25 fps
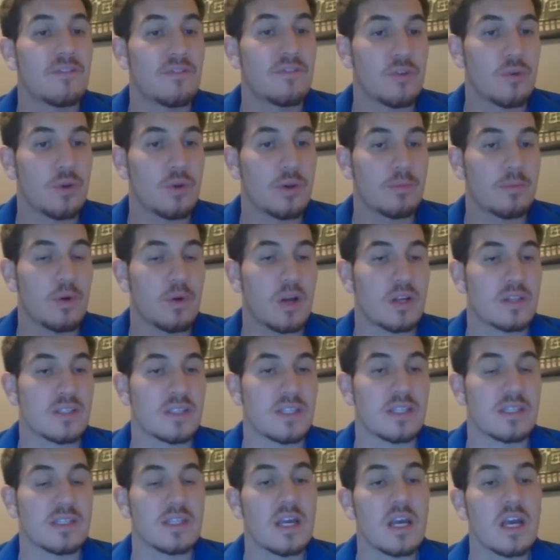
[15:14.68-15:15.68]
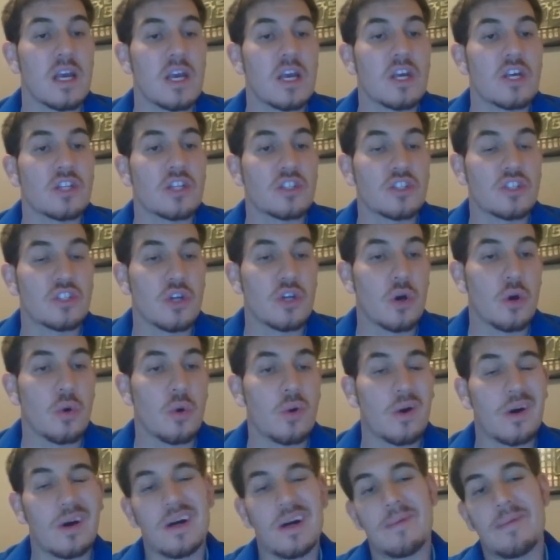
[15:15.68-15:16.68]
interviewing process.
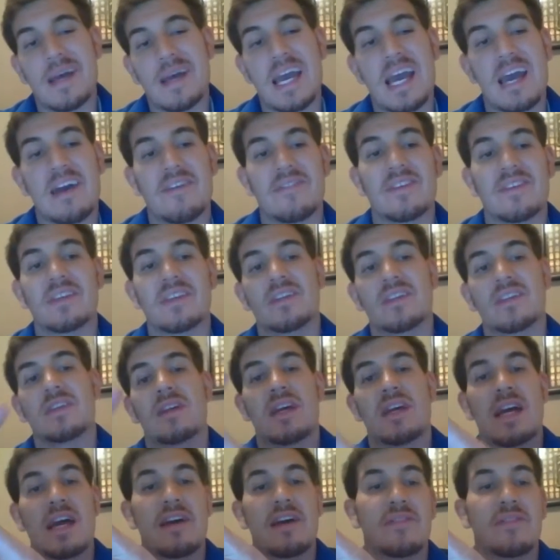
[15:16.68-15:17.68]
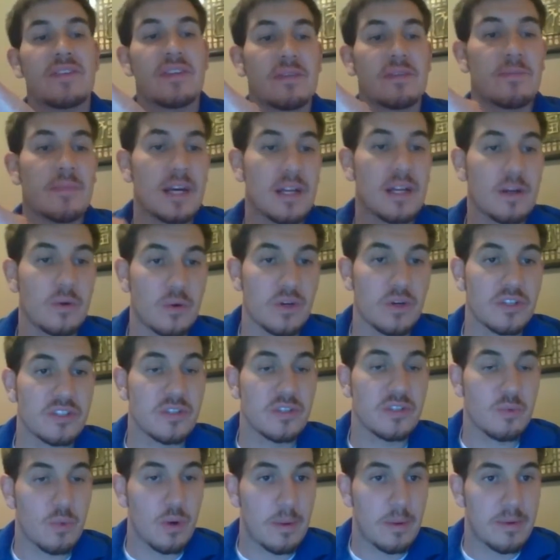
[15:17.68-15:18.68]
So, having
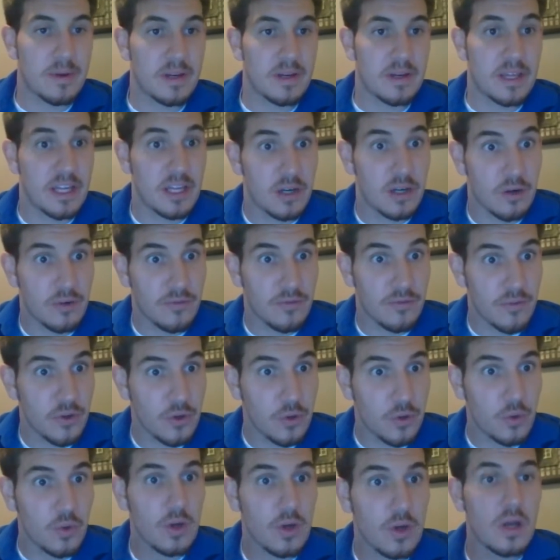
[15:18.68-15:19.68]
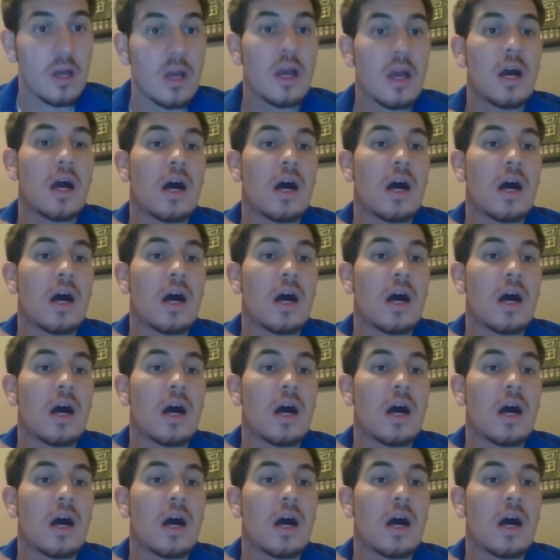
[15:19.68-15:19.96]
minorities and women interview,